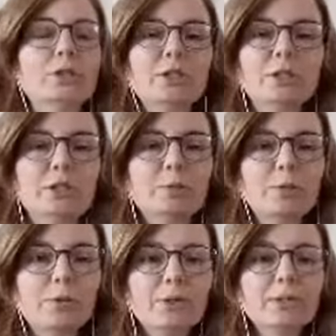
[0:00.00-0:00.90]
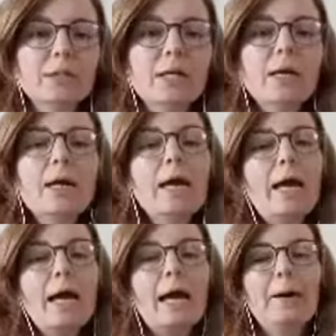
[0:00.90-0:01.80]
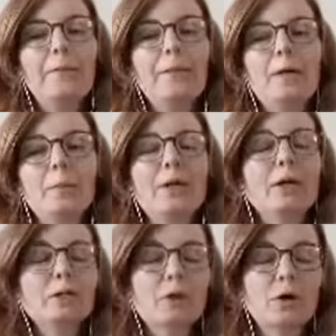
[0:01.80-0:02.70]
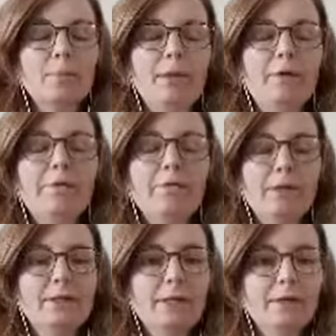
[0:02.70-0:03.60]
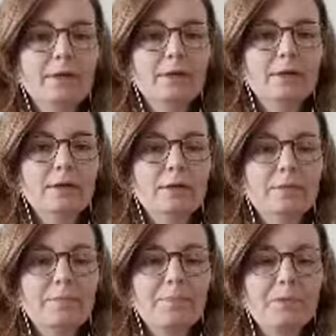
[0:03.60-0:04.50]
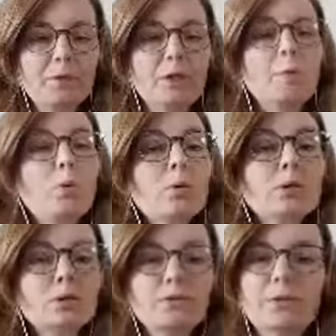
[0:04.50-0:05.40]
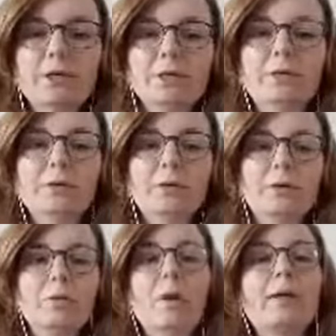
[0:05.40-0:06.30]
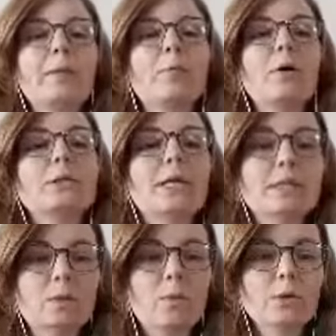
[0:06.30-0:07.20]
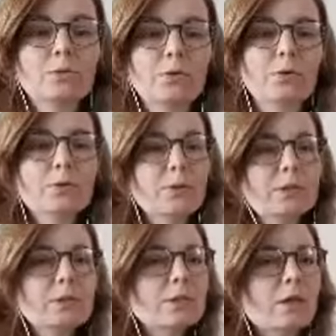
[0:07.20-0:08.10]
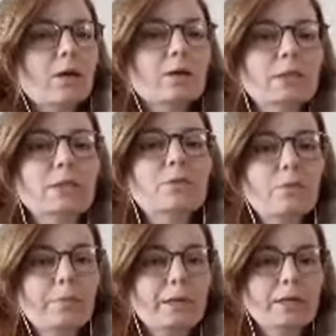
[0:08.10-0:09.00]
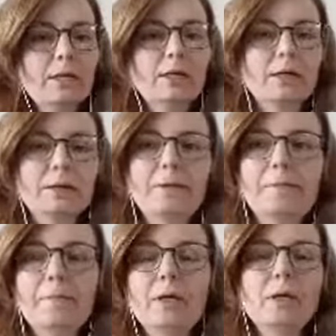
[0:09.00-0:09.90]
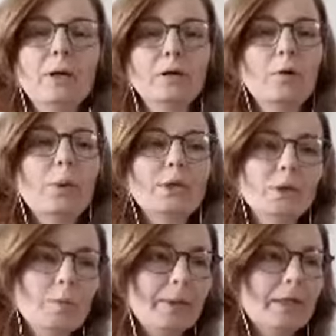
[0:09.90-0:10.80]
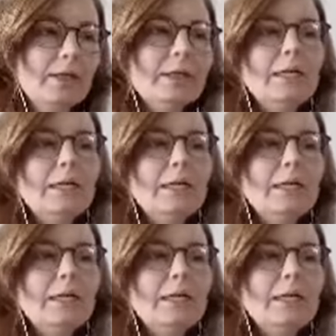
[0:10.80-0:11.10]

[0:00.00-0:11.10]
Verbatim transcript: She's, she's brilliant, um, and we're going to talk about finding um, the importance of finding the, the a writing process that works for you. So this is an on, this is for me uh, um, an ongoing topic.